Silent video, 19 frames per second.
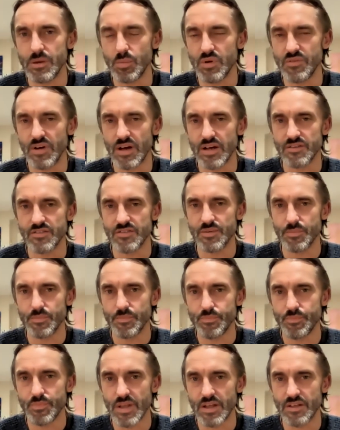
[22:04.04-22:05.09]
with us
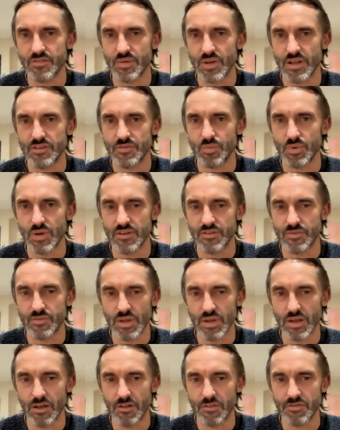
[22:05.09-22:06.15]
as we
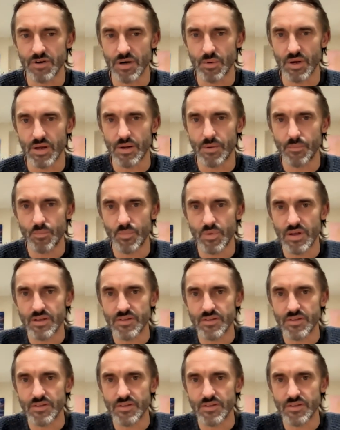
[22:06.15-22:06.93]
go through it.